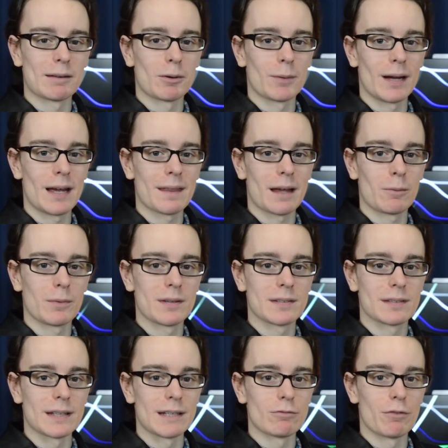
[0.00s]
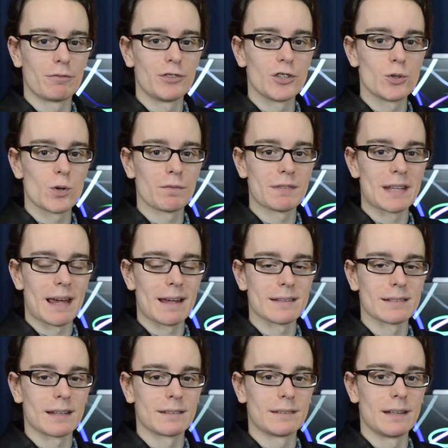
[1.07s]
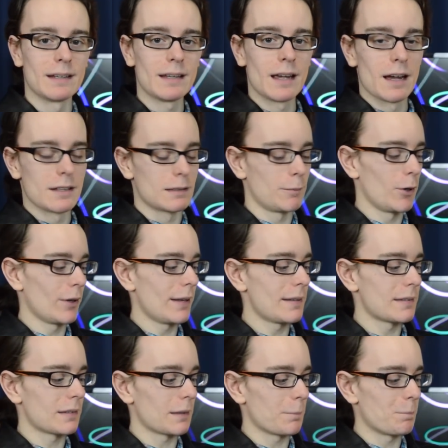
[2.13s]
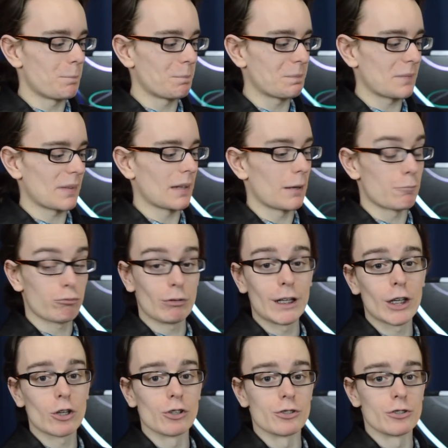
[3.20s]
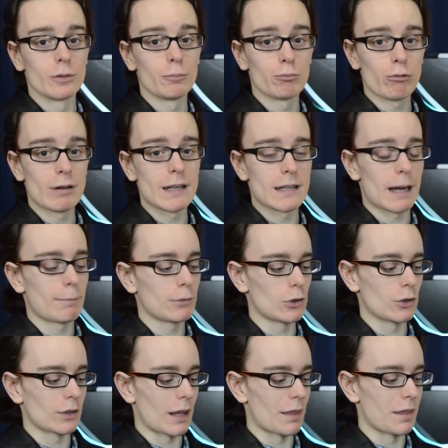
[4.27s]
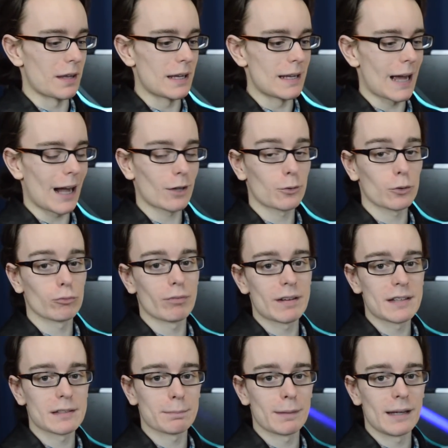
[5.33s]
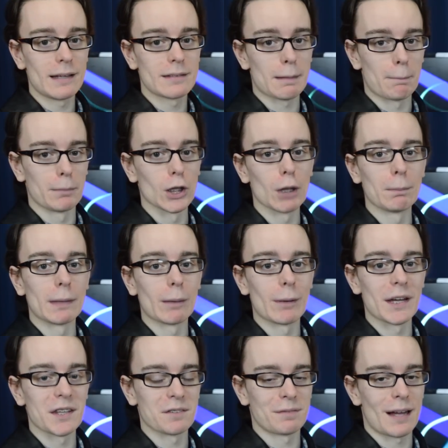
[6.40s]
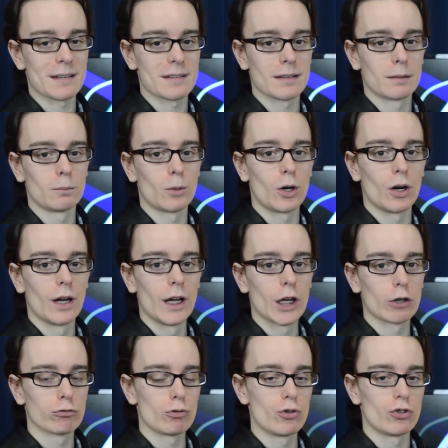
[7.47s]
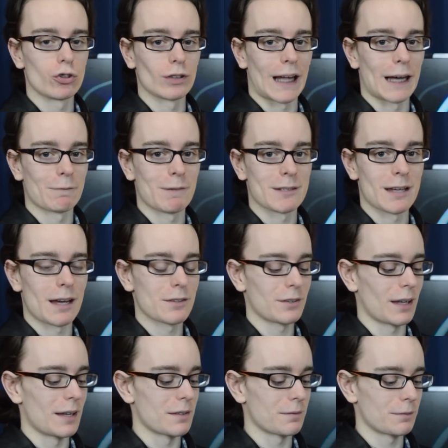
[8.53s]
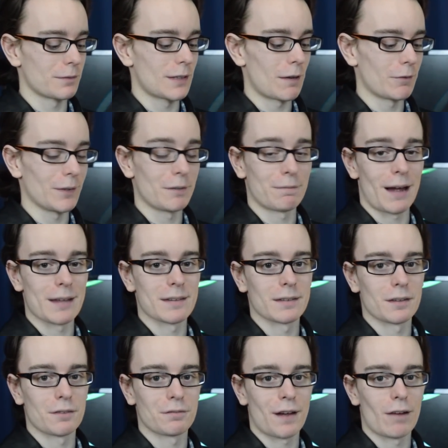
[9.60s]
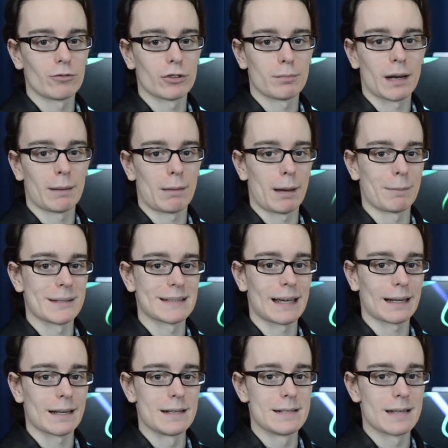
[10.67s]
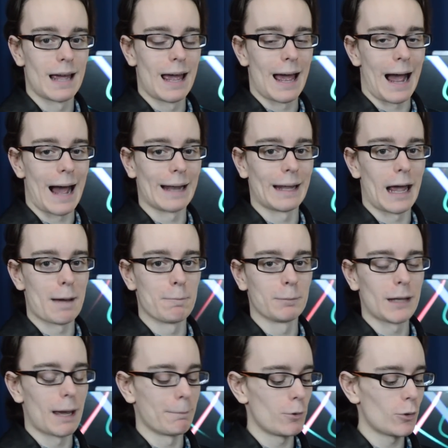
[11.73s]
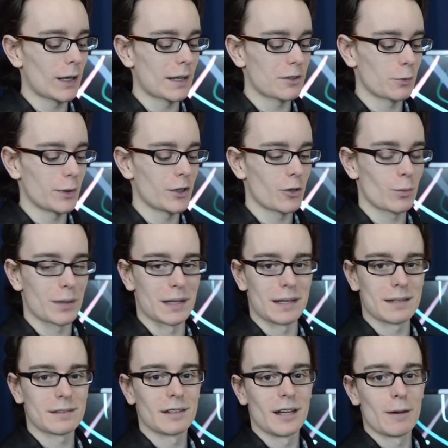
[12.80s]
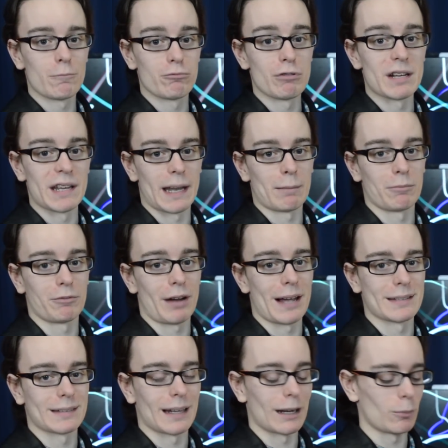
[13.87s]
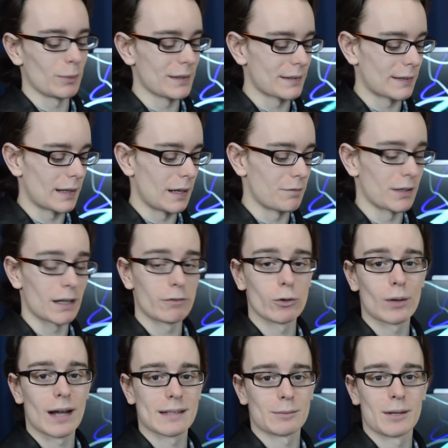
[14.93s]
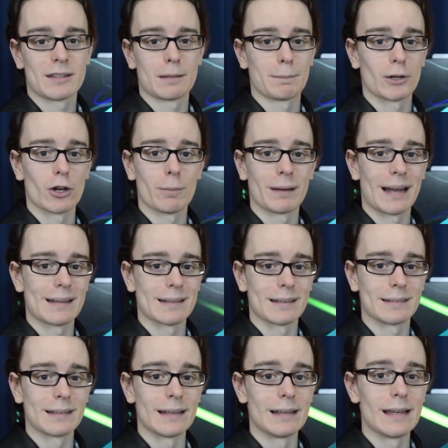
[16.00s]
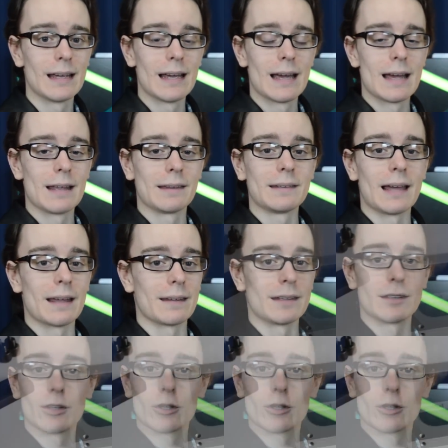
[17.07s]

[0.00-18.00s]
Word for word: there we were. That was the review of the S S D. To be honest, pretty good, pretty damn good. The actual read speeds blow me away. They're faster than what Crucial advertised. So yeah, it's definitely faster than five hundred megabyte per second. And um, yeah, booting into Windows with this, pretty damn fast. And I will say, if any of you guys are wanting to pick up an S S D, yeah, the,